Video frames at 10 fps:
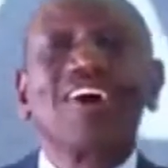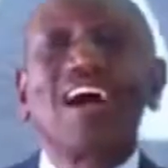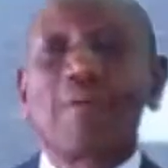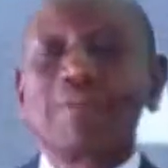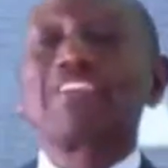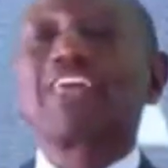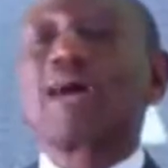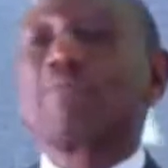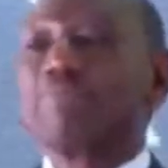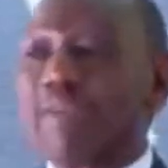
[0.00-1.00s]
I mean, there are
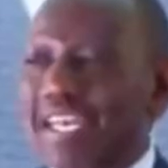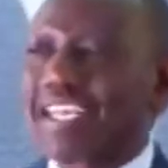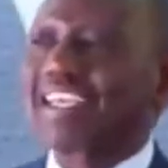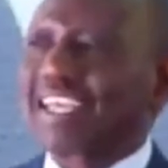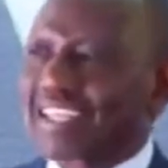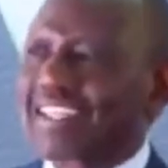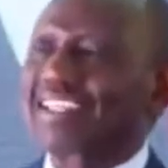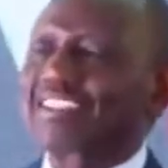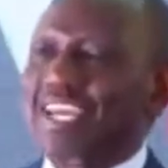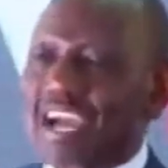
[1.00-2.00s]
many
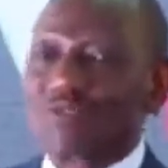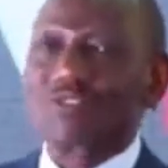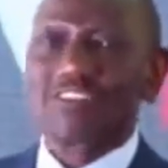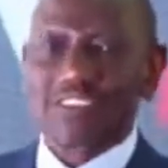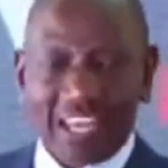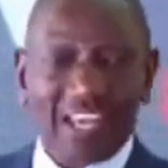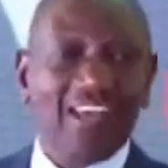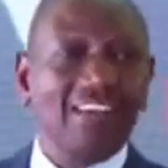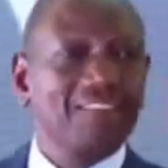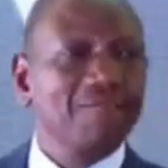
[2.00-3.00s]
Kenyans out there
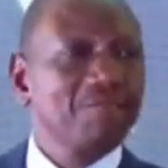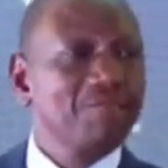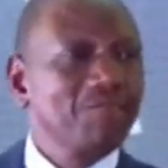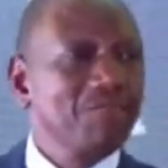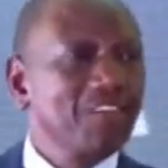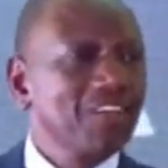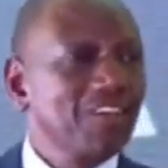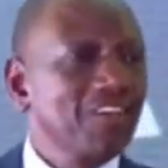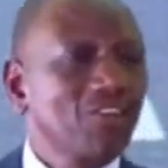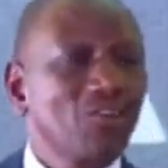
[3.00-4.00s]

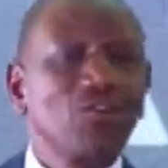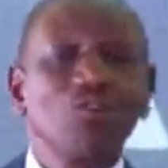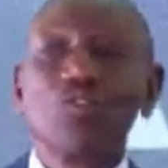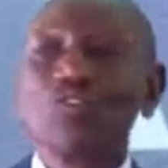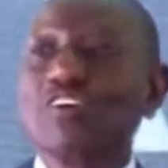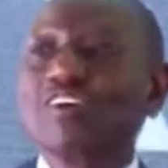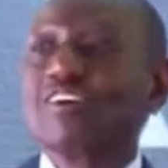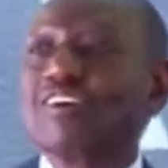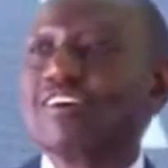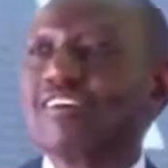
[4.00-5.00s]
who
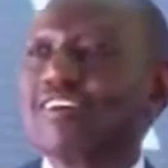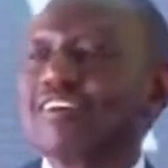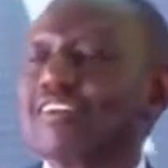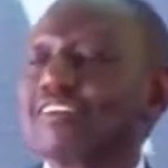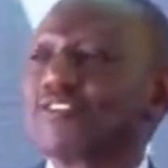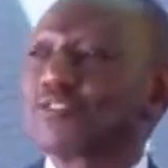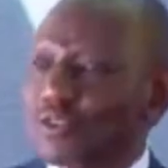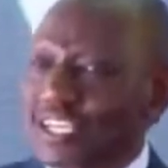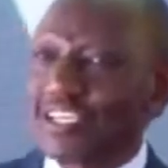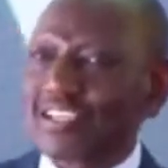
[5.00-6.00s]

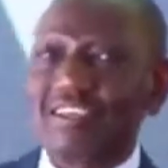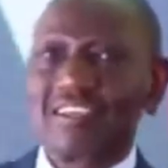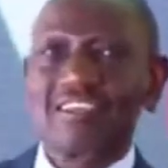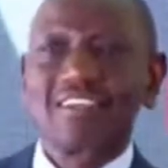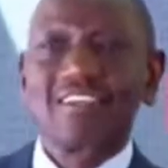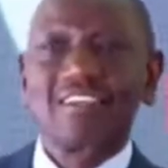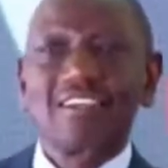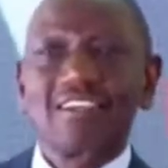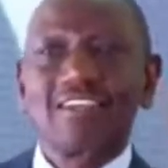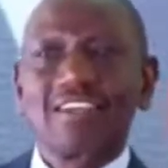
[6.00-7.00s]
truly
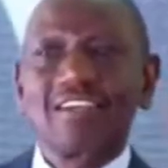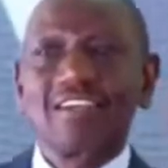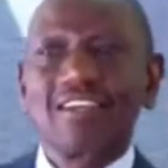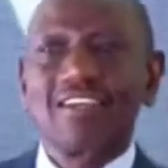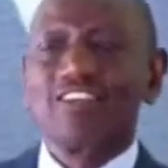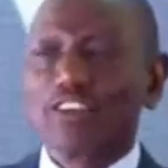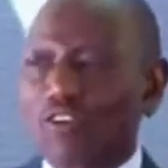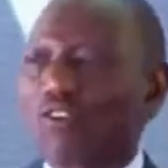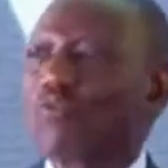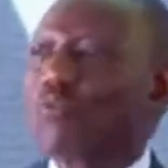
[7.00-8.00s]

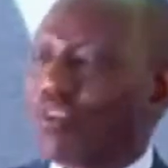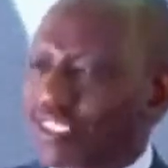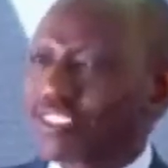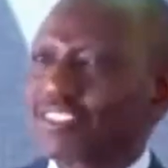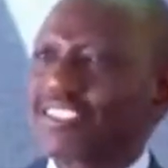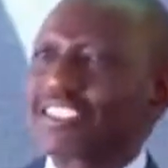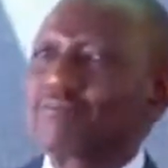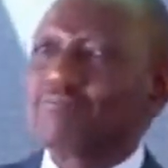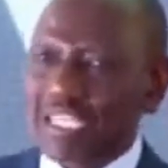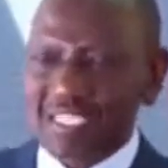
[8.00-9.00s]
know what it
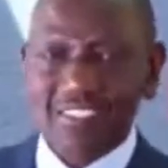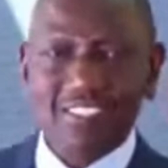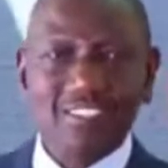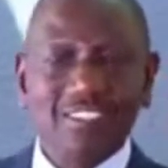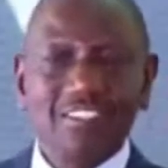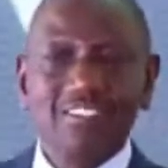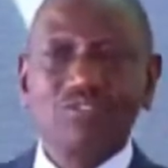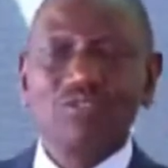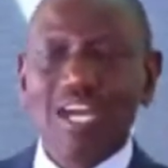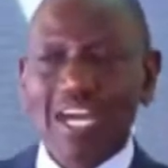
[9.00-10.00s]
means
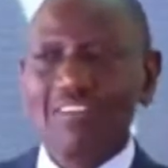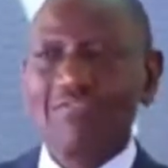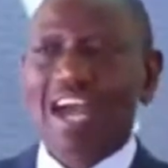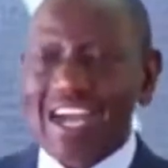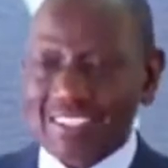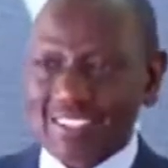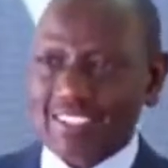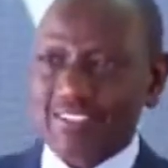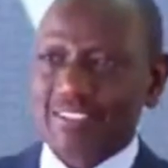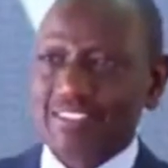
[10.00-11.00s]
to have
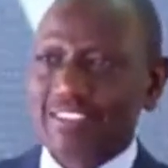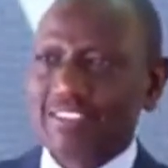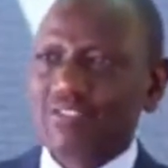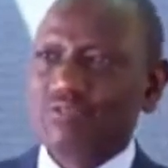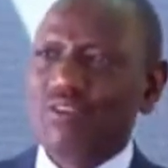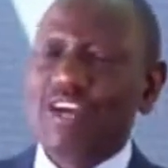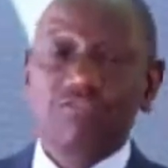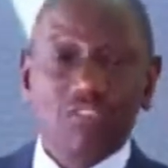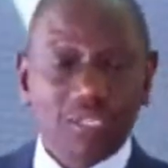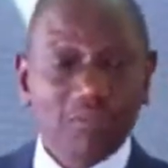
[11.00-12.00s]
access to
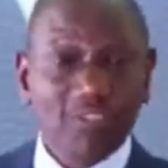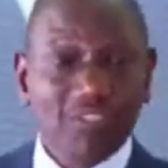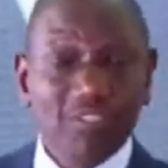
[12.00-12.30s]
affordable